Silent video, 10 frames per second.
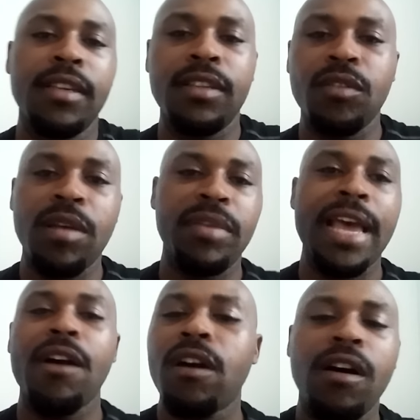You know what I mean?
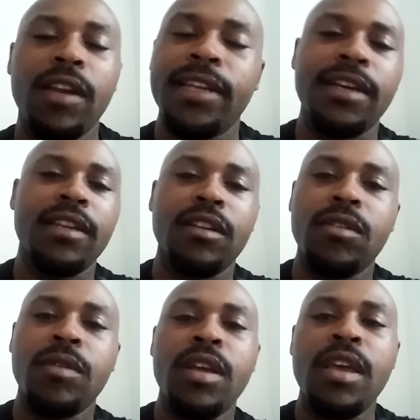Alcohol ain't nothing
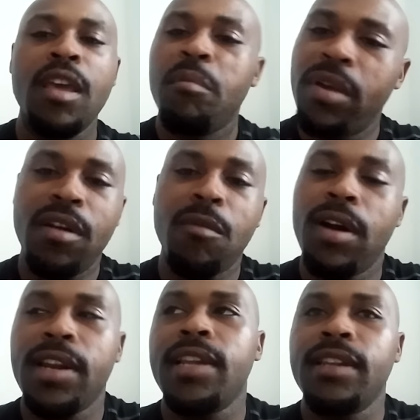new.
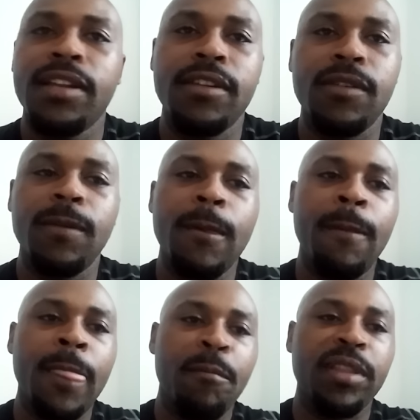Marijuana ain't nothing new.
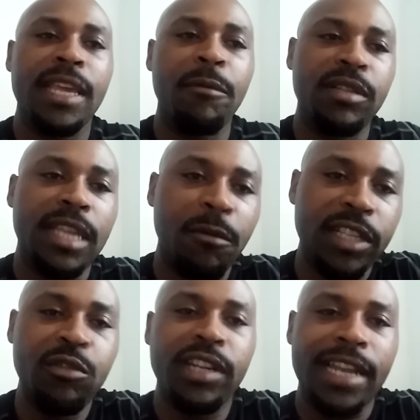But they
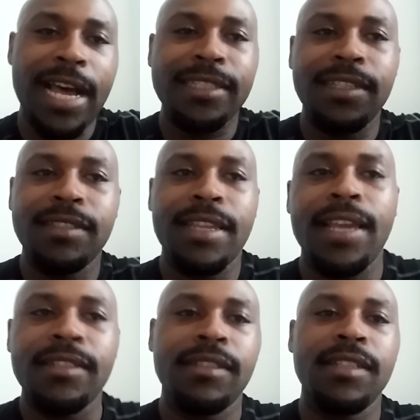would utilize these
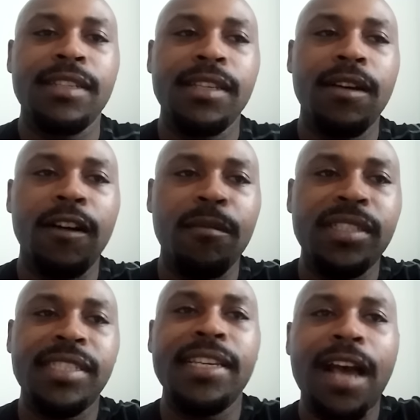things to
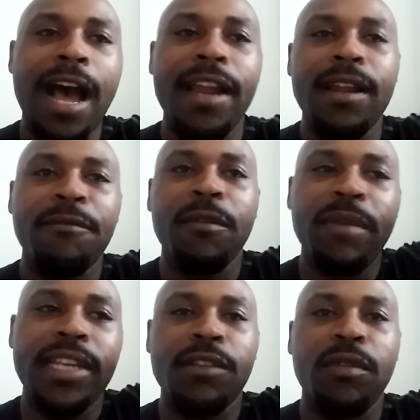seek higher
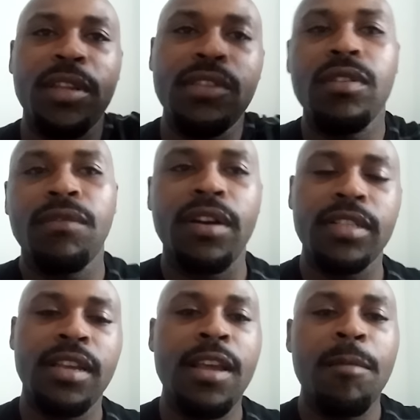information from the
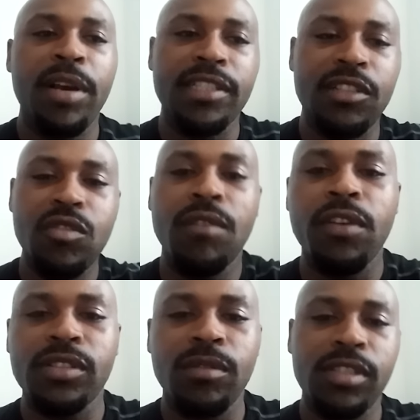universe, because the
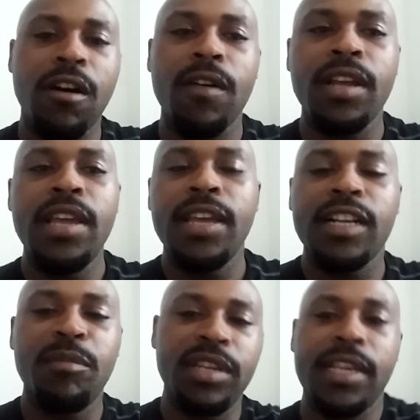universe don't talk and
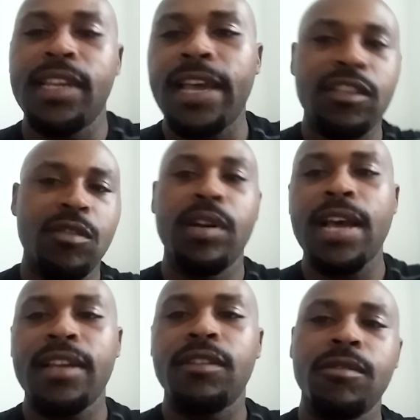communicate like you and
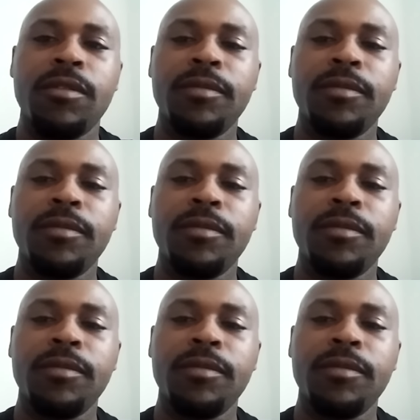I do.